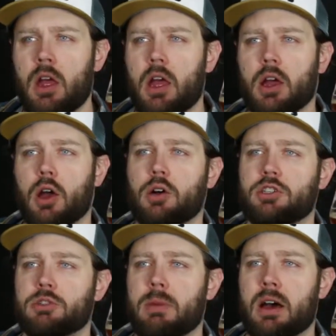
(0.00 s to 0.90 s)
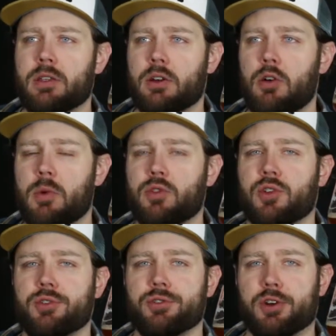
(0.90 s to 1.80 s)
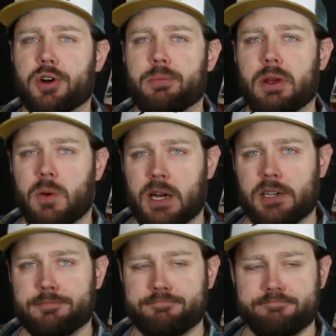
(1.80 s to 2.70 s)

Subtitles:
It coats your mouth in almost a syrupy way.